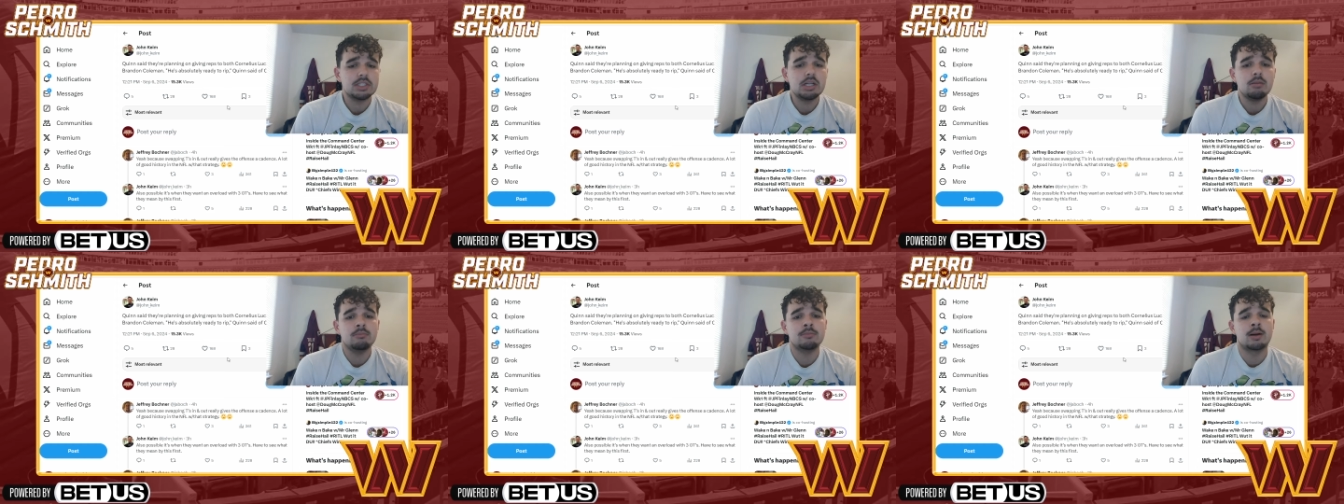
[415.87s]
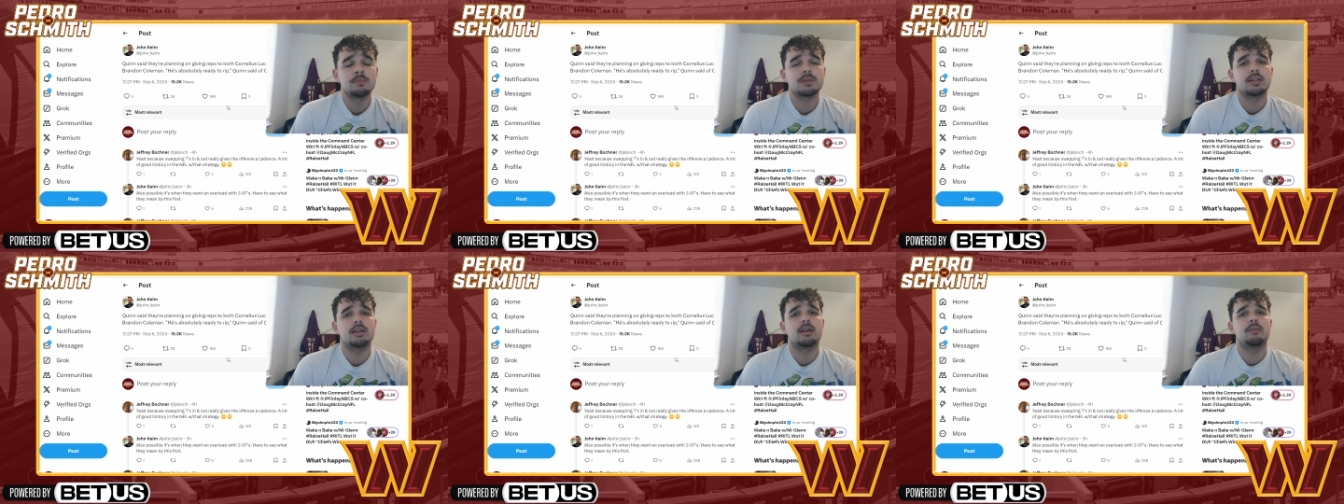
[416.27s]
bumped
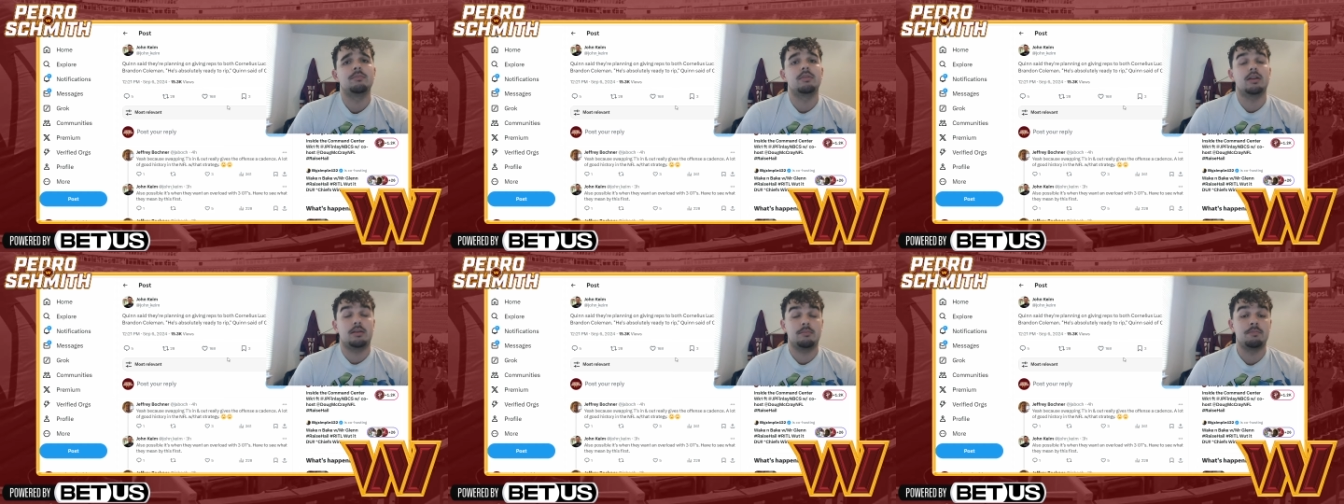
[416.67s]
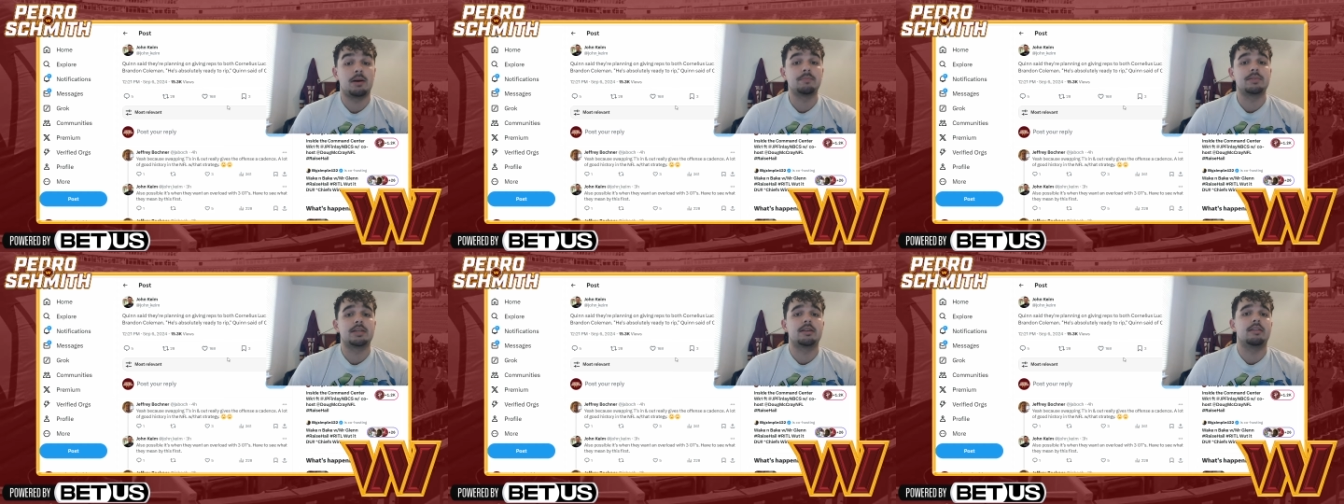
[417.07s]
to the
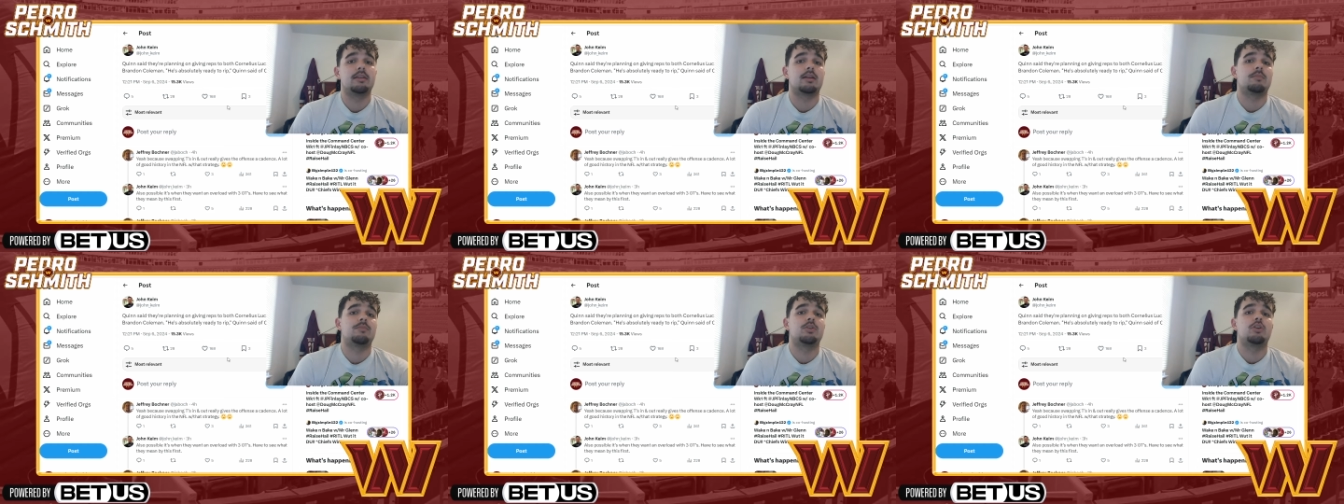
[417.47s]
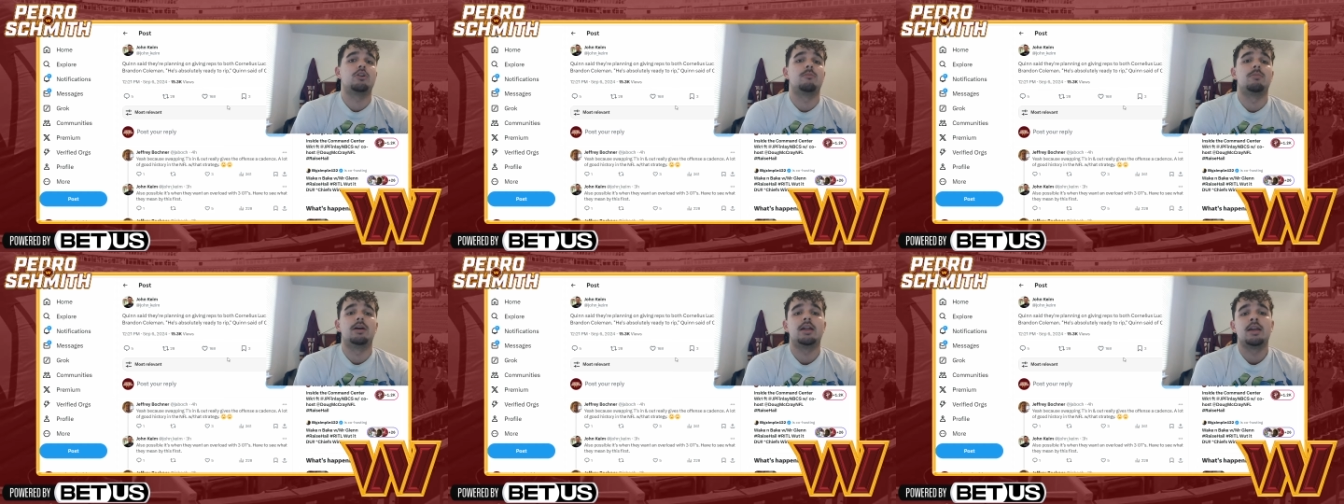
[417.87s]
bumped into the computer.
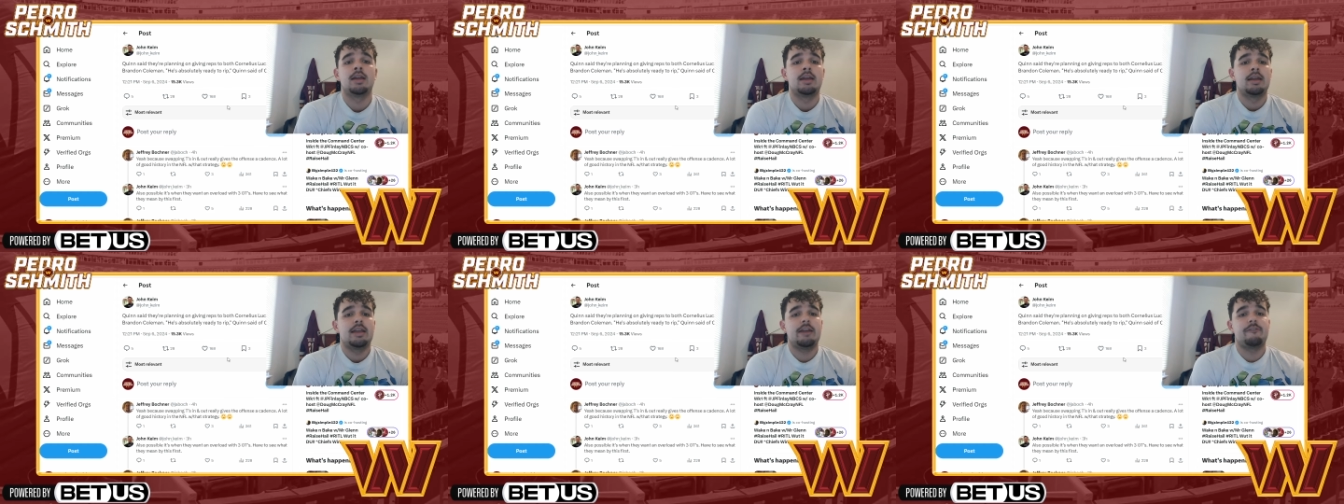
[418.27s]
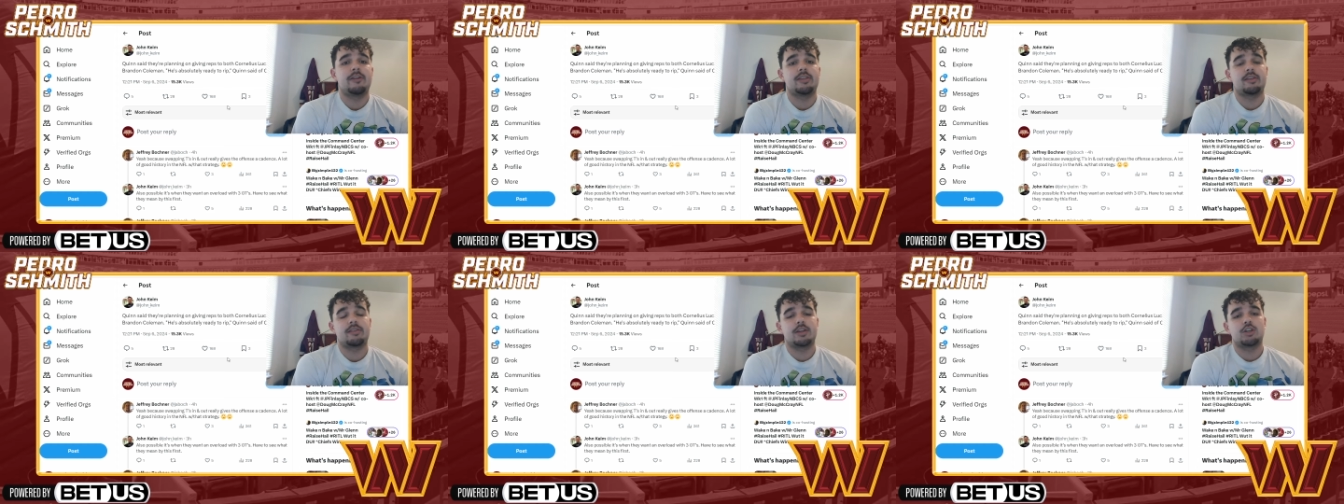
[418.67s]
But if it's
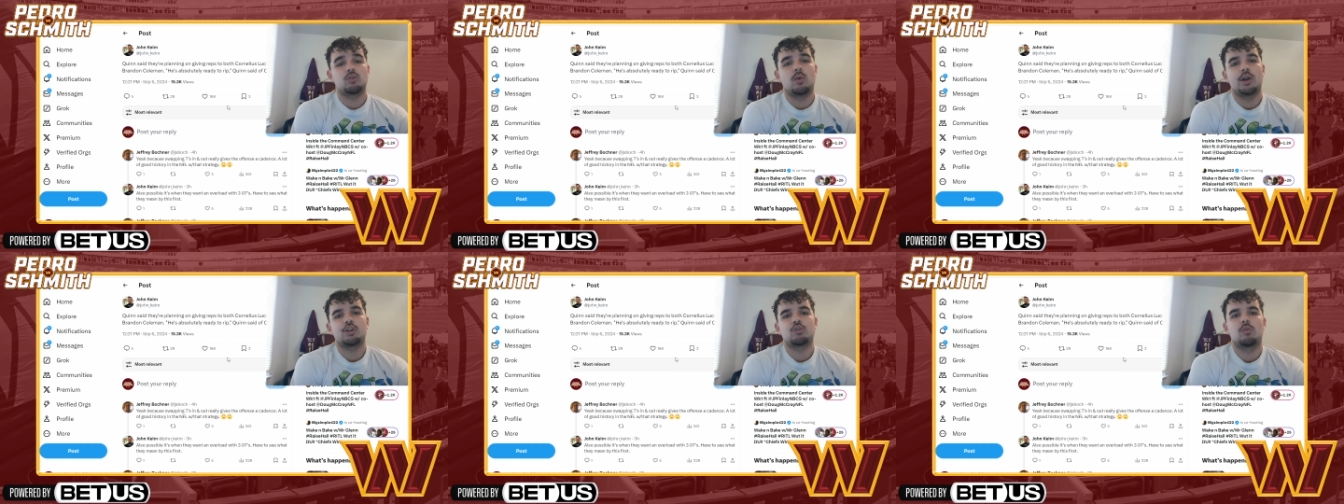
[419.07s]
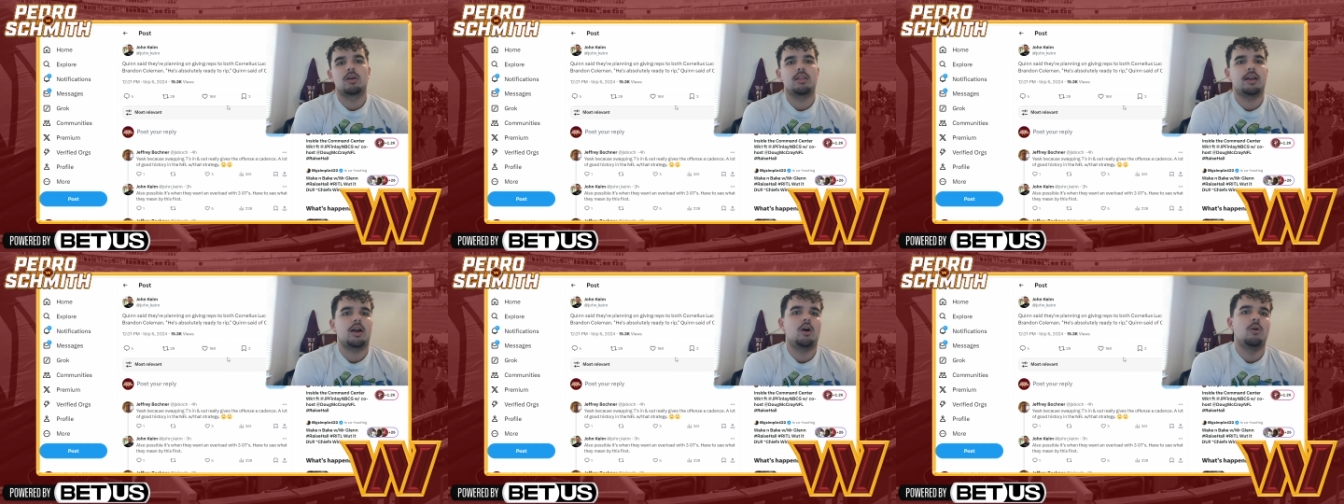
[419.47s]
a situation where
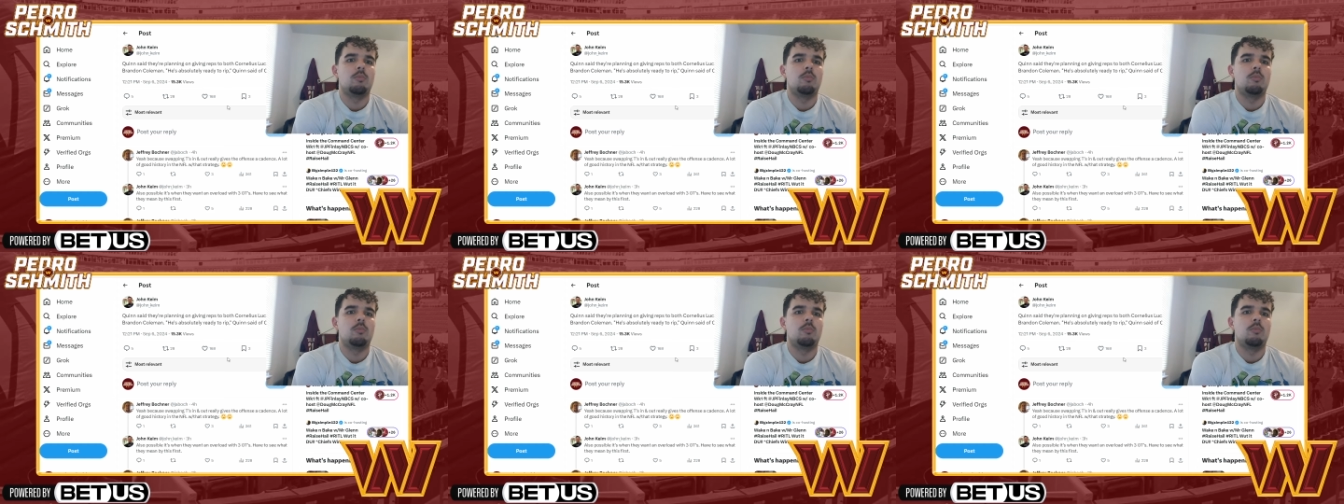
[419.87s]
like, oh,